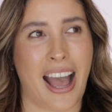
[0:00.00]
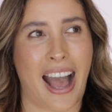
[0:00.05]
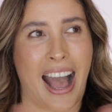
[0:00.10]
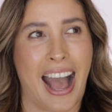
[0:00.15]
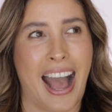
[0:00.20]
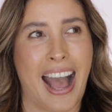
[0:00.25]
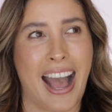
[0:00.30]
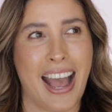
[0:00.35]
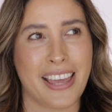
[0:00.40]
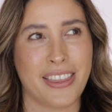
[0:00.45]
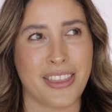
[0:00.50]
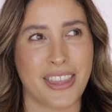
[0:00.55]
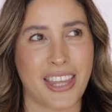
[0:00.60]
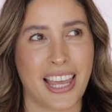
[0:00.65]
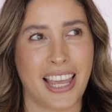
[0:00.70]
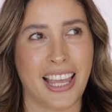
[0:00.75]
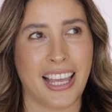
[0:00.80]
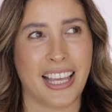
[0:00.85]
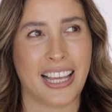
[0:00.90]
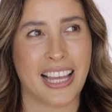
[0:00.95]
I
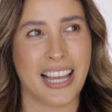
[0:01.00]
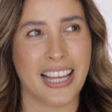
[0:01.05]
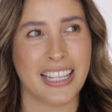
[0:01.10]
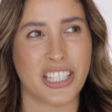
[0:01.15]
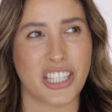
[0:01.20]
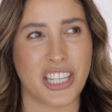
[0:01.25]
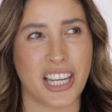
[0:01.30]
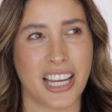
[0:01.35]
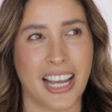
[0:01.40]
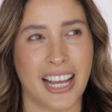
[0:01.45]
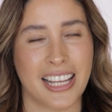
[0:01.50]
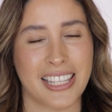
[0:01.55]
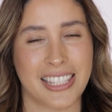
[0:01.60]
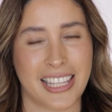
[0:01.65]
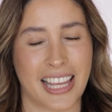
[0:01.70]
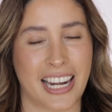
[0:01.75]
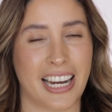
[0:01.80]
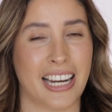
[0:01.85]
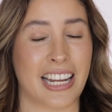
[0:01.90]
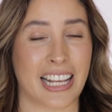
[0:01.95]
think she has
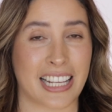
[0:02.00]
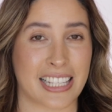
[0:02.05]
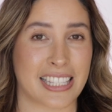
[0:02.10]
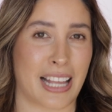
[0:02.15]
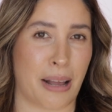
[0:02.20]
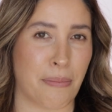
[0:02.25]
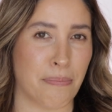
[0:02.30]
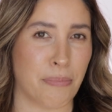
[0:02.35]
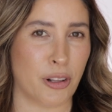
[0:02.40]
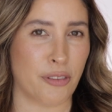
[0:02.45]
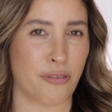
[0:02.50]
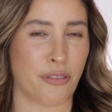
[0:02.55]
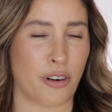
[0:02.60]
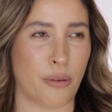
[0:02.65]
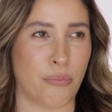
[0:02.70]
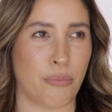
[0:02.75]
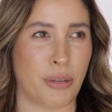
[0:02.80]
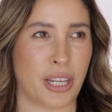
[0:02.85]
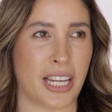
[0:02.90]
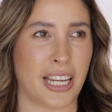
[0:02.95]
set an example
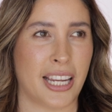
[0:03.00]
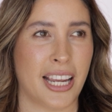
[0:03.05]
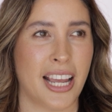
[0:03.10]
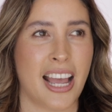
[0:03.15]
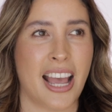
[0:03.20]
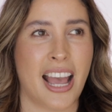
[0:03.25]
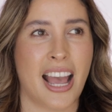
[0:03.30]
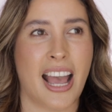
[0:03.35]
for me.